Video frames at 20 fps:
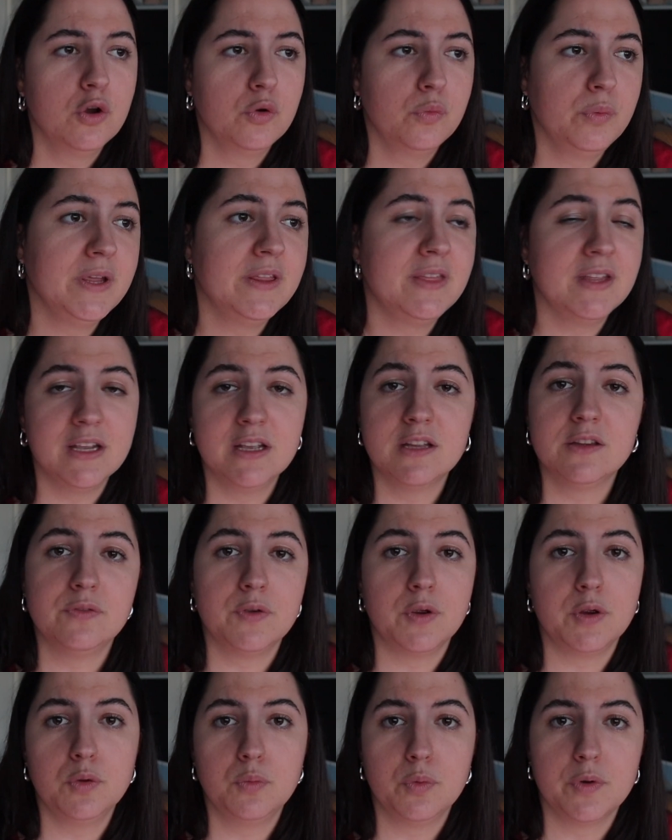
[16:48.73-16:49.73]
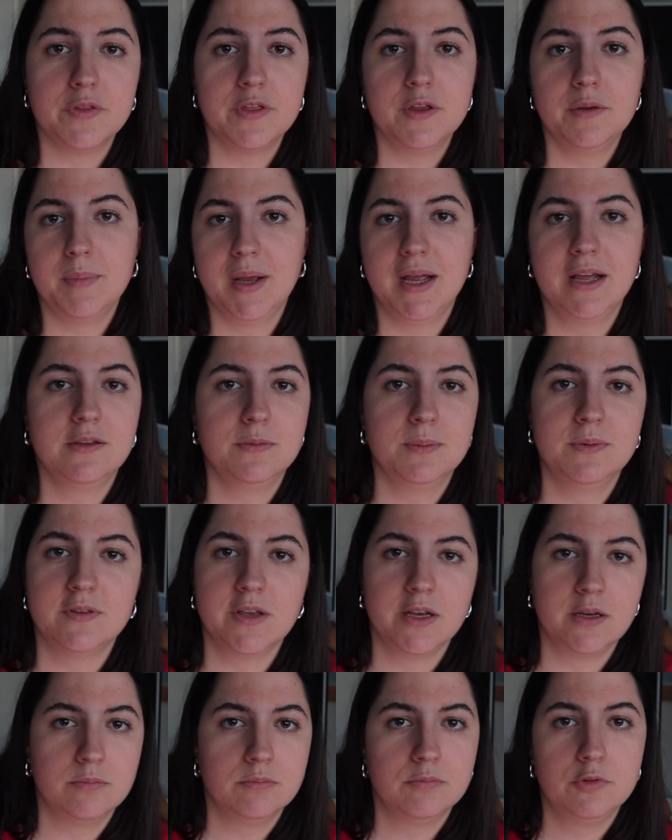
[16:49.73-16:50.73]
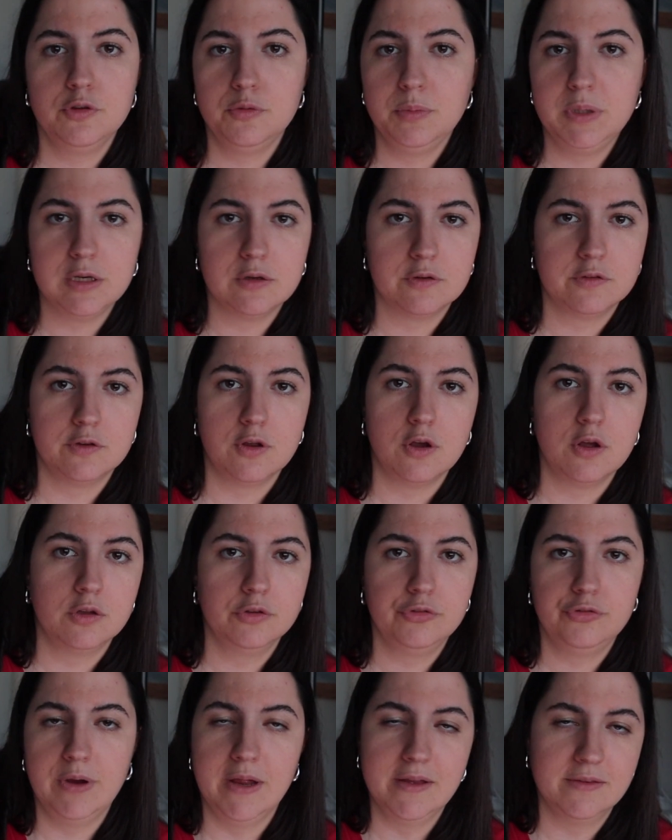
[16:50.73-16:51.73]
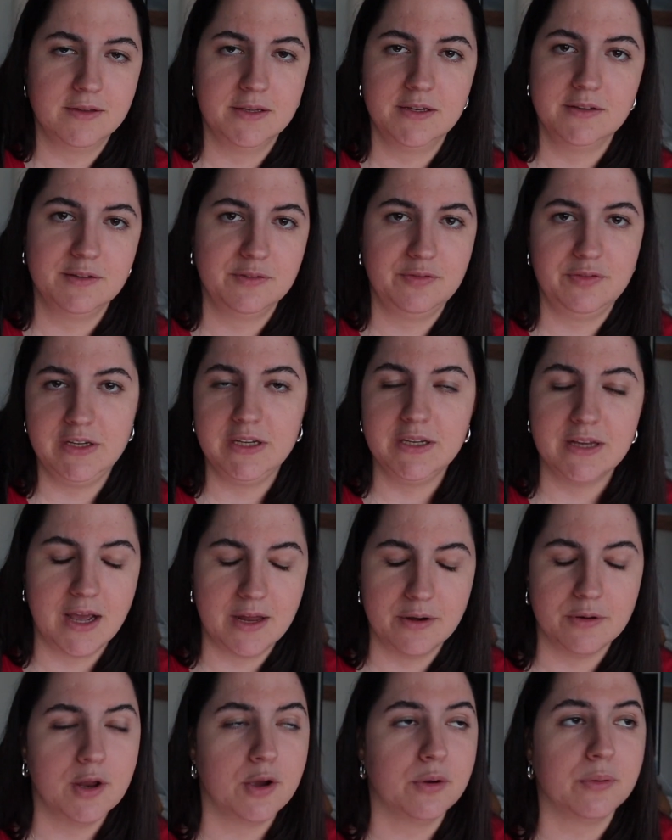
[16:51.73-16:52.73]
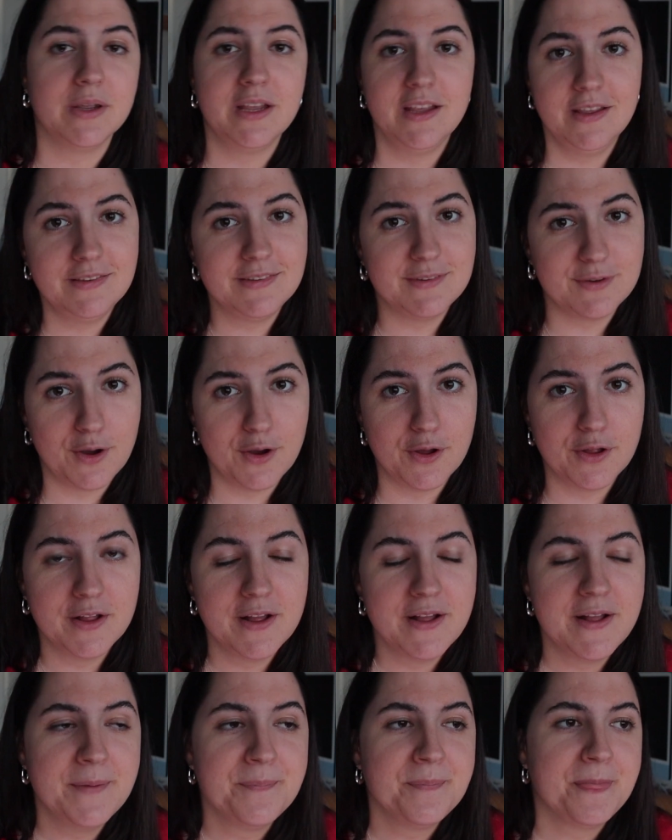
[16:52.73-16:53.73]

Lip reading: We think it's very worth it. My husband's like 2 meters tall, translated to feet, I don't know, he's tall.